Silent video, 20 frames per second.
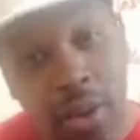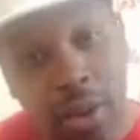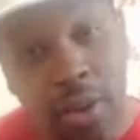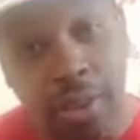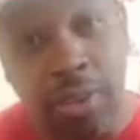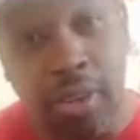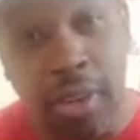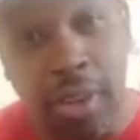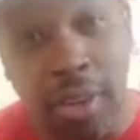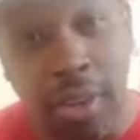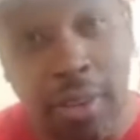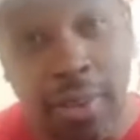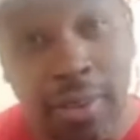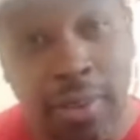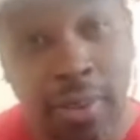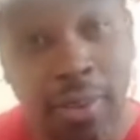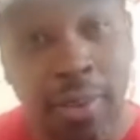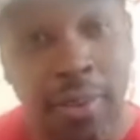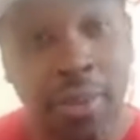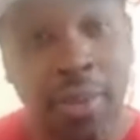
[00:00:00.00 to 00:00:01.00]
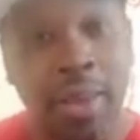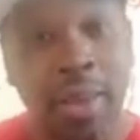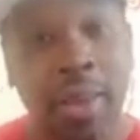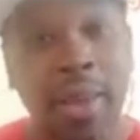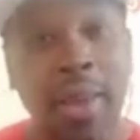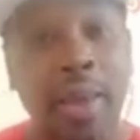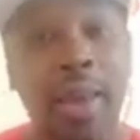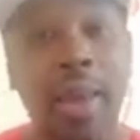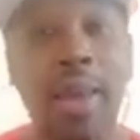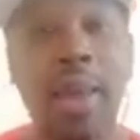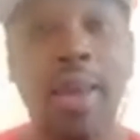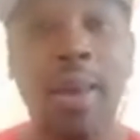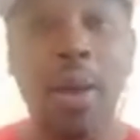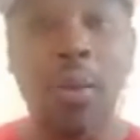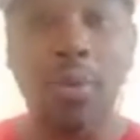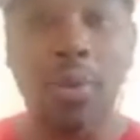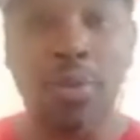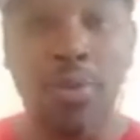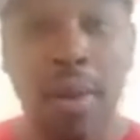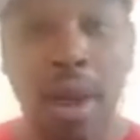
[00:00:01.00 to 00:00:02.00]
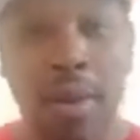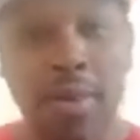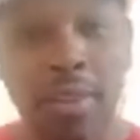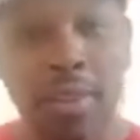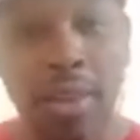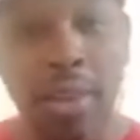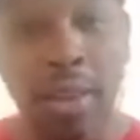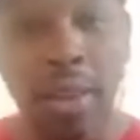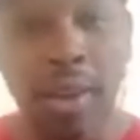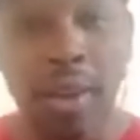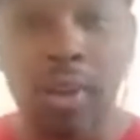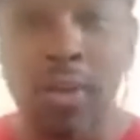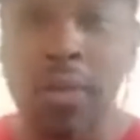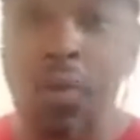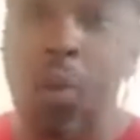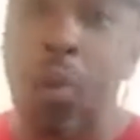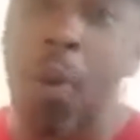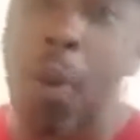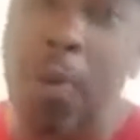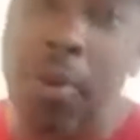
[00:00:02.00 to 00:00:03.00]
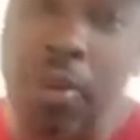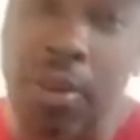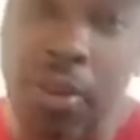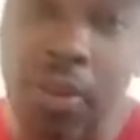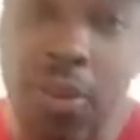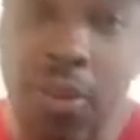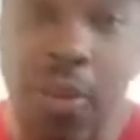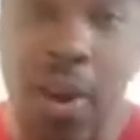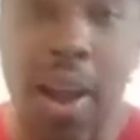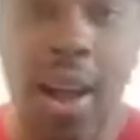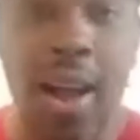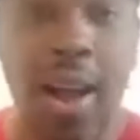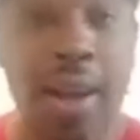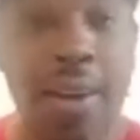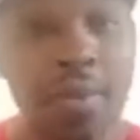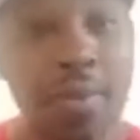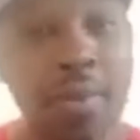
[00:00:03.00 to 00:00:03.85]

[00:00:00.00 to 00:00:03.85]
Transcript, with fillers: hustling, and get what the driver say. Oh, I'm gonna subscribe.